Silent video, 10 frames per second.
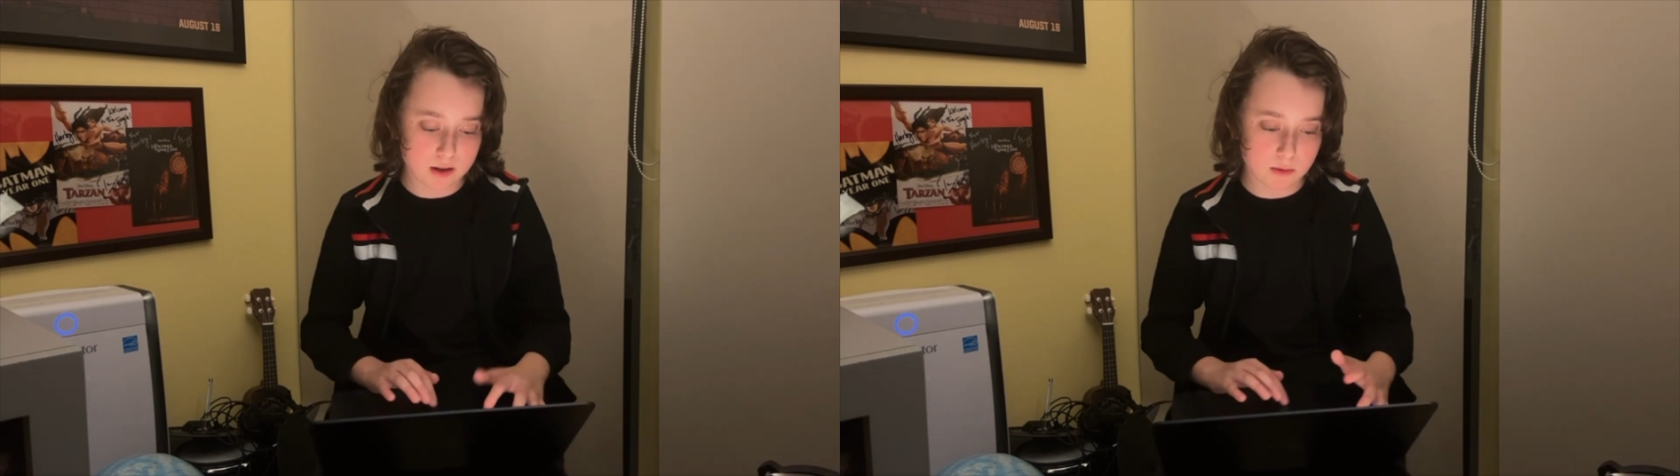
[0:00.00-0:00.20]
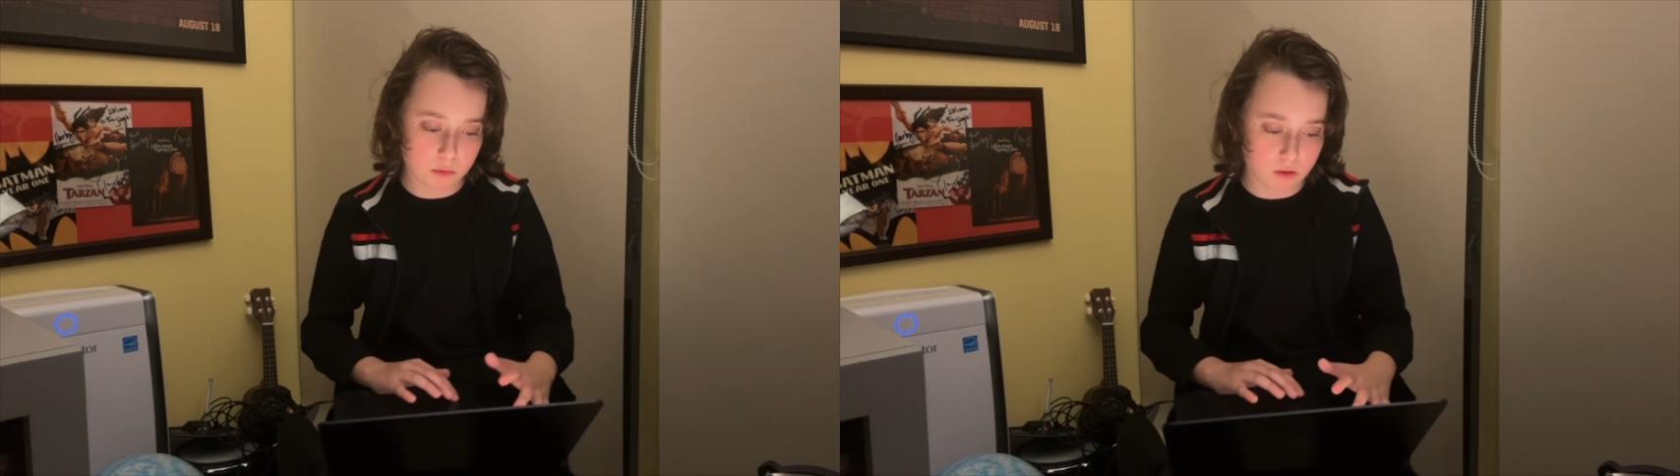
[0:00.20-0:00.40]

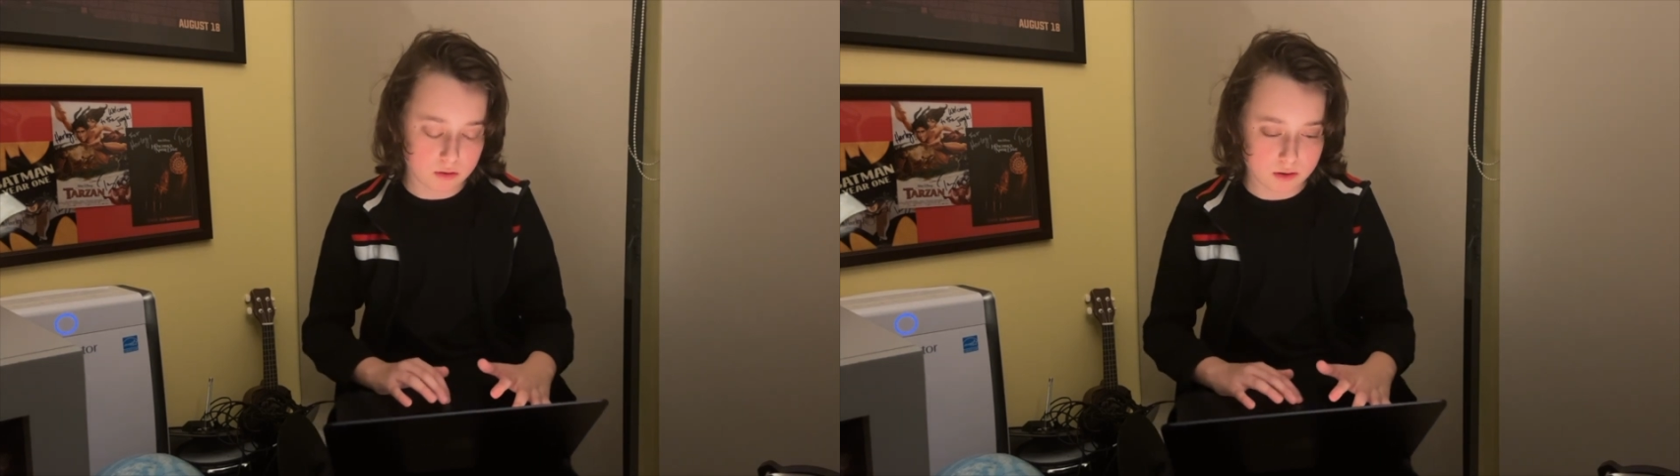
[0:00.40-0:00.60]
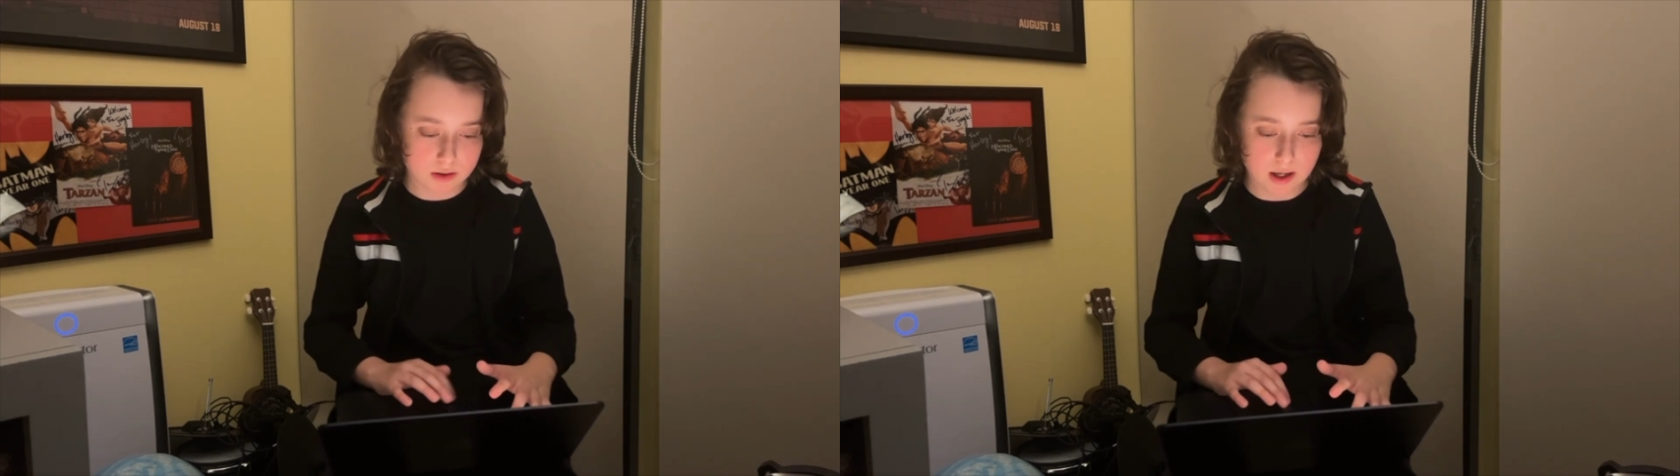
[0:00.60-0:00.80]
it will
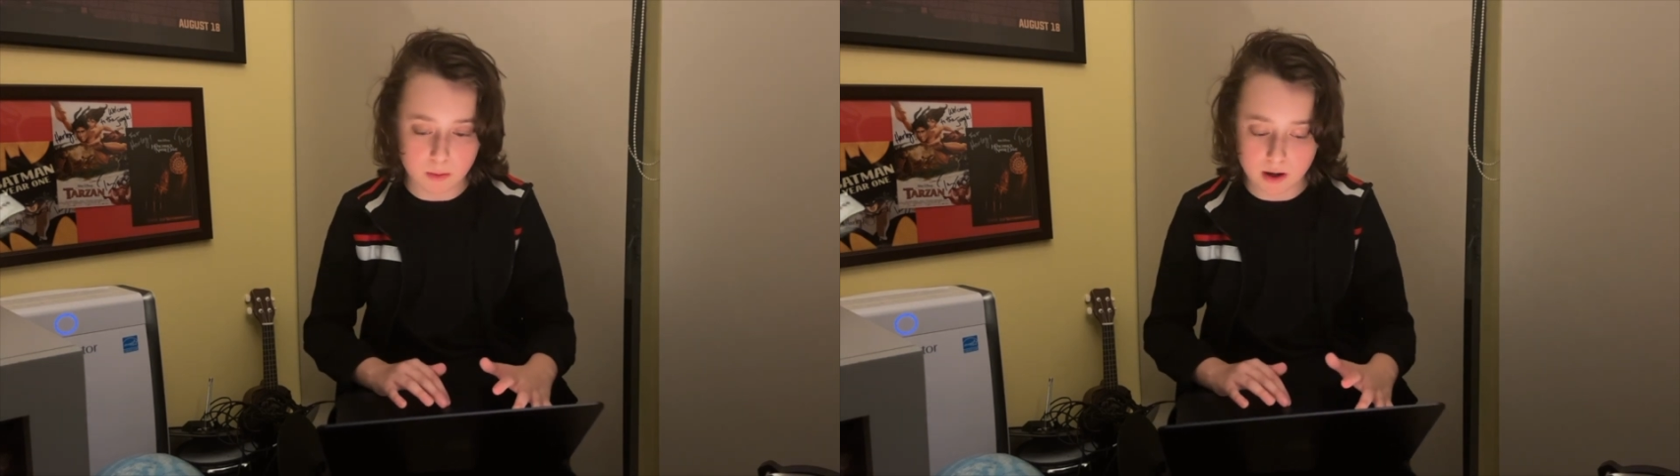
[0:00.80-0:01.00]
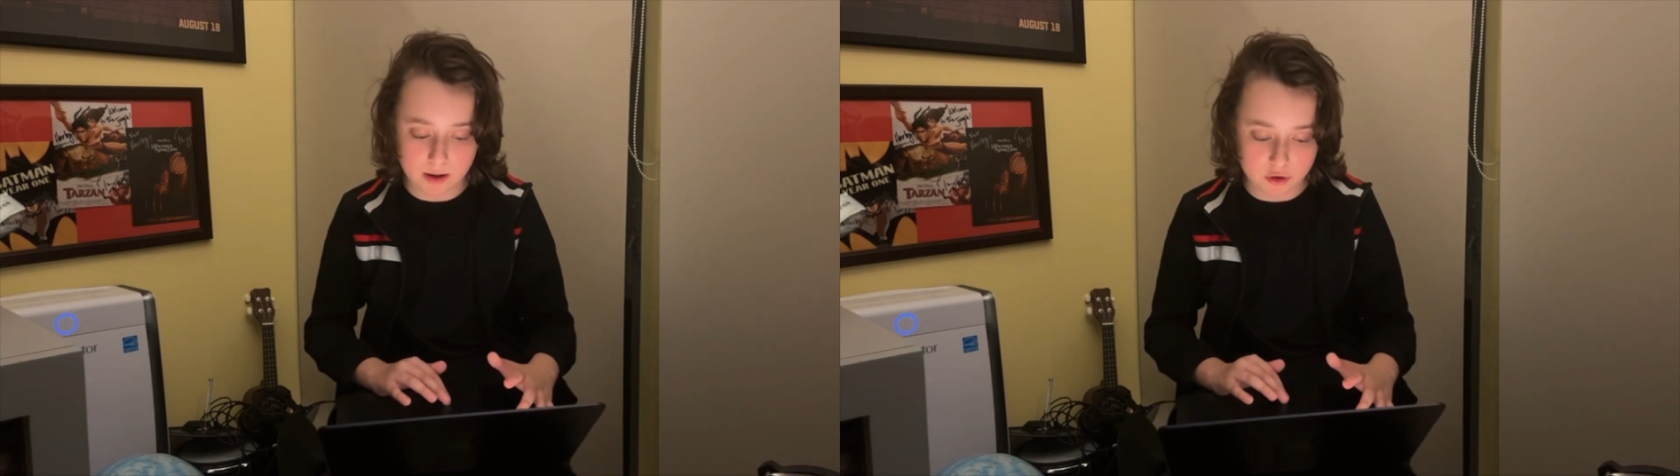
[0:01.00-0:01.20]
say
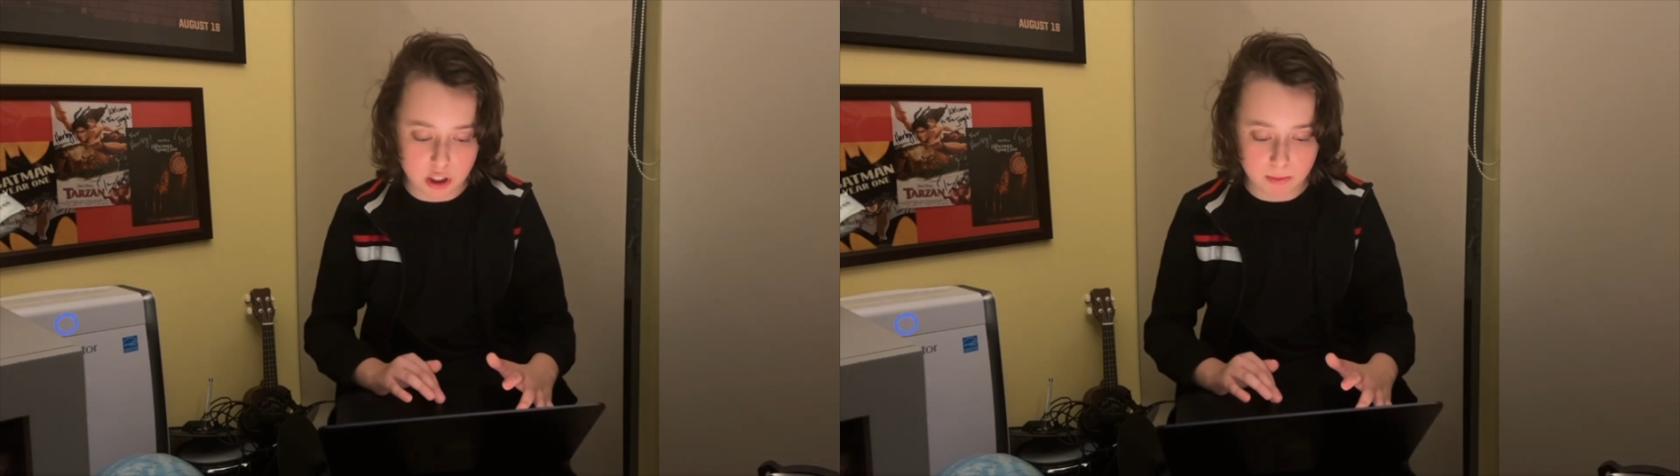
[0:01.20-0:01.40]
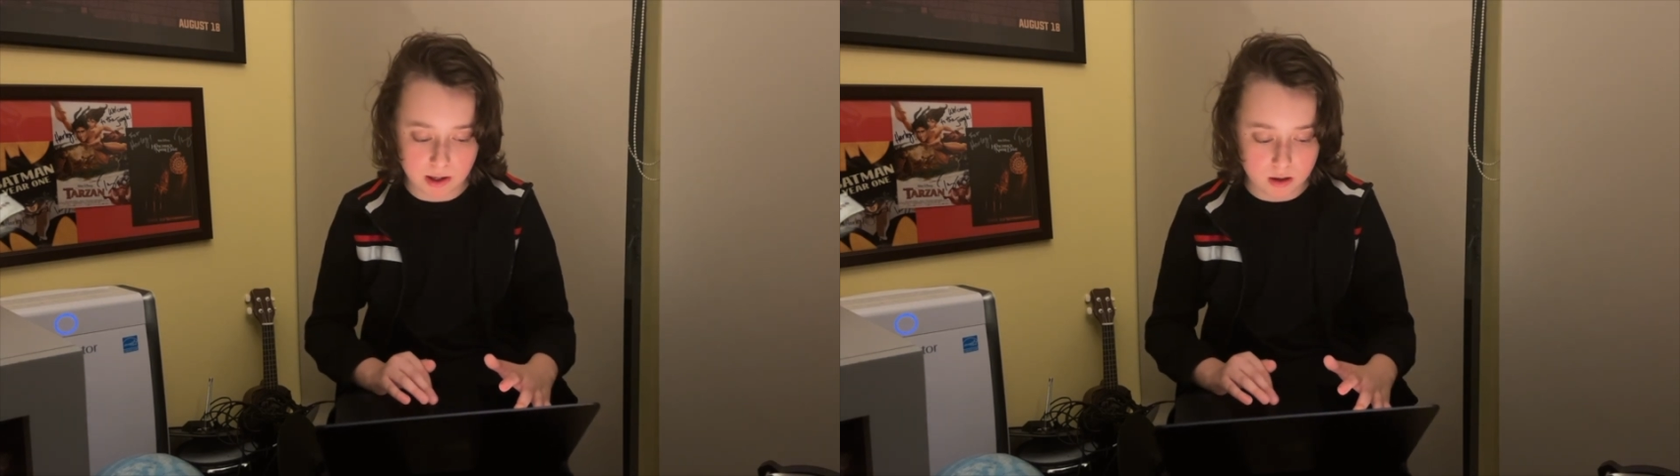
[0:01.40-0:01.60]
what character she
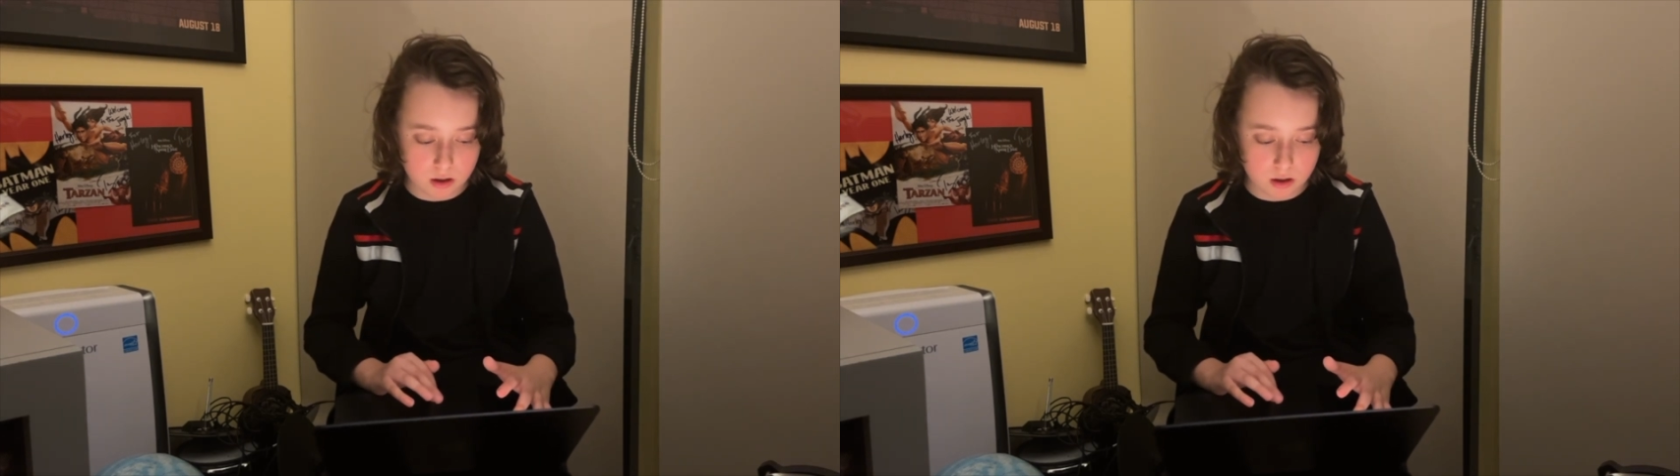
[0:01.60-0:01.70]
played.